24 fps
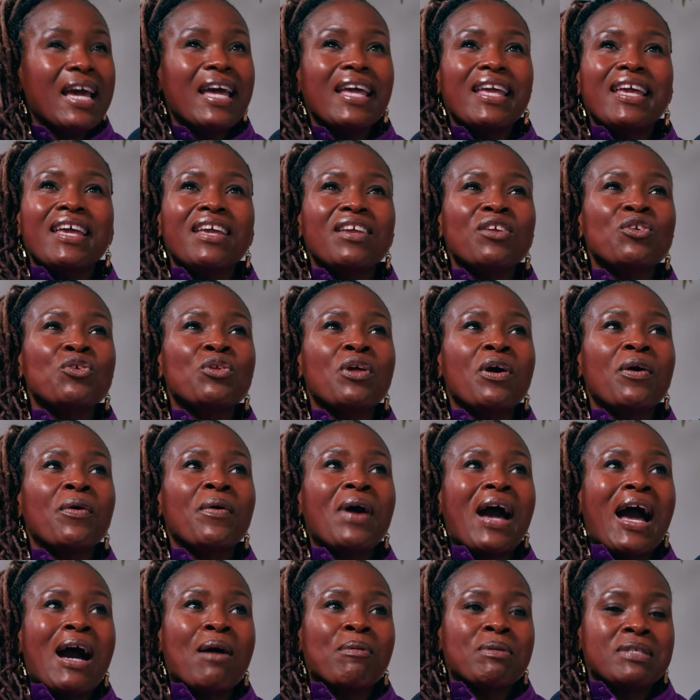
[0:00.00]
You know,
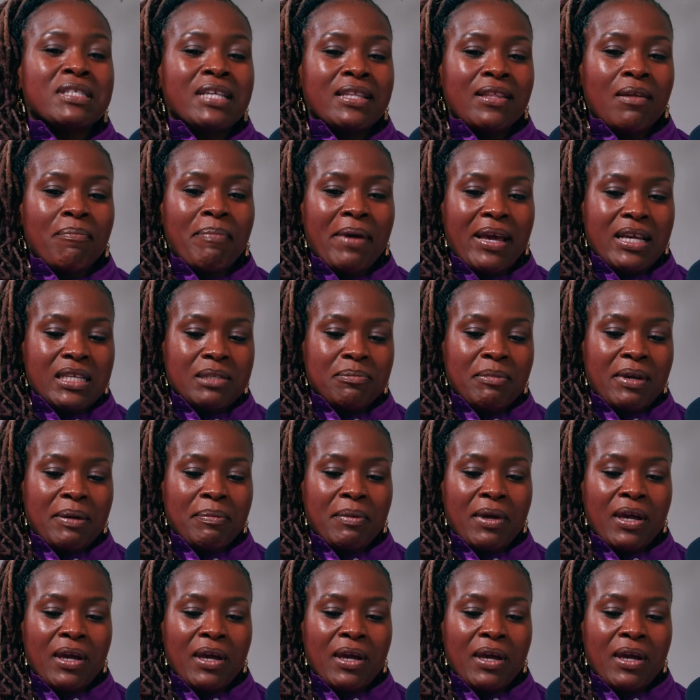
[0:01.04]
I was in the basement.